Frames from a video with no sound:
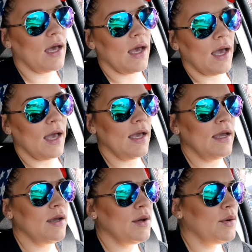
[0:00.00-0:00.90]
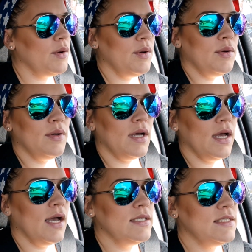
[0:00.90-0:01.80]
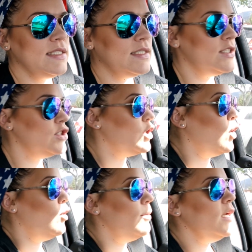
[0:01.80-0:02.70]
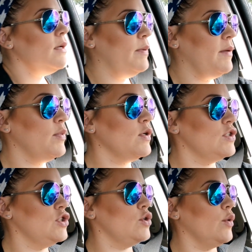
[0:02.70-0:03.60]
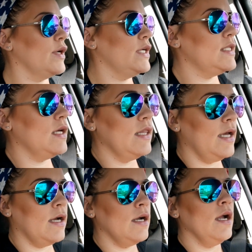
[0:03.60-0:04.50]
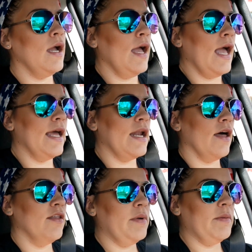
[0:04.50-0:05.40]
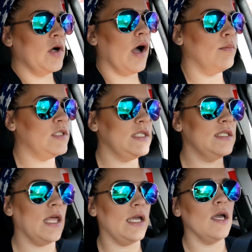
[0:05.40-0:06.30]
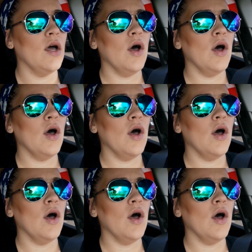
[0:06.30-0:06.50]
I see so many people's stories on there, and other people commenting like,